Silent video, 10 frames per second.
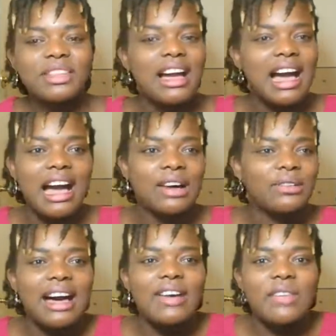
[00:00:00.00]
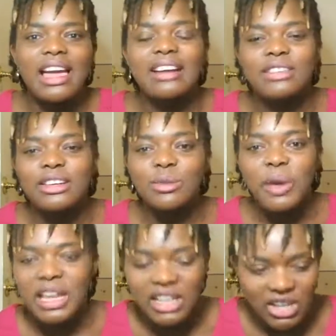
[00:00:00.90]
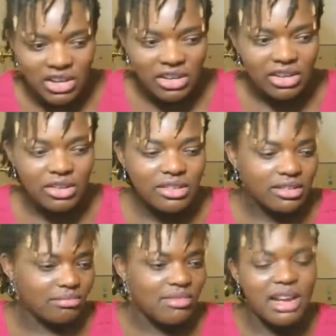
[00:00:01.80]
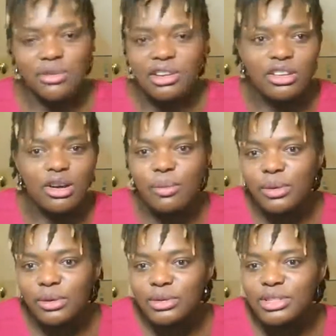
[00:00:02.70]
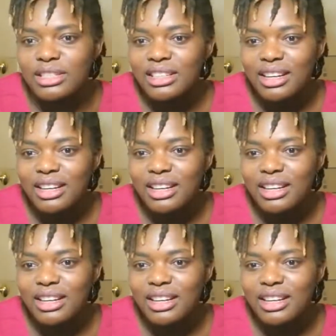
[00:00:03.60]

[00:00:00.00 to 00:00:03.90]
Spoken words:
how they have an opinion on married couples,